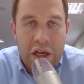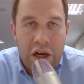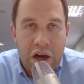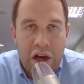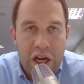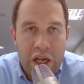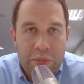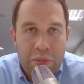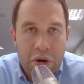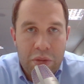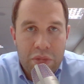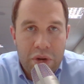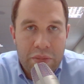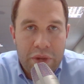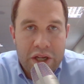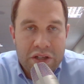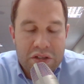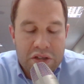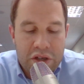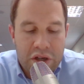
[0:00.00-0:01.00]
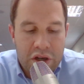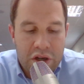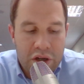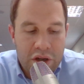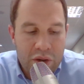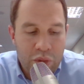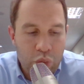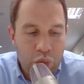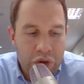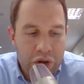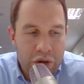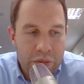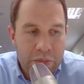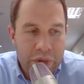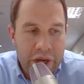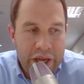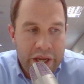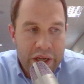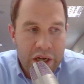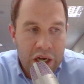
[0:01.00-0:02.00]
highly problematic. We're
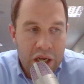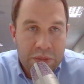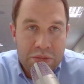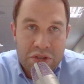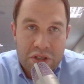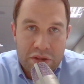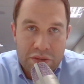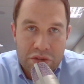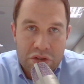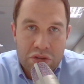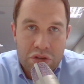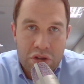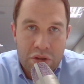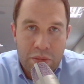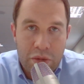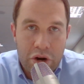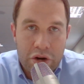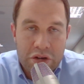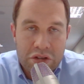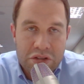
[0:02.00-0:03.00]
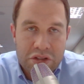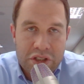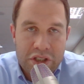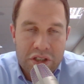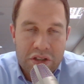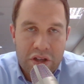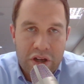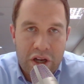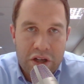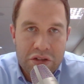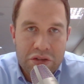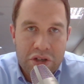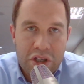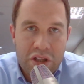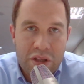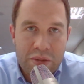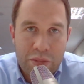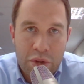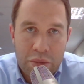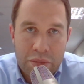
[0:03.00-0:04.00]
paying lip service to democracy in the country
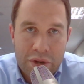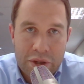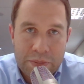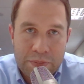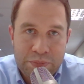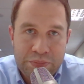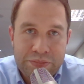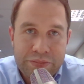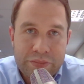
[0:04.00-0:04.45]
at the moment.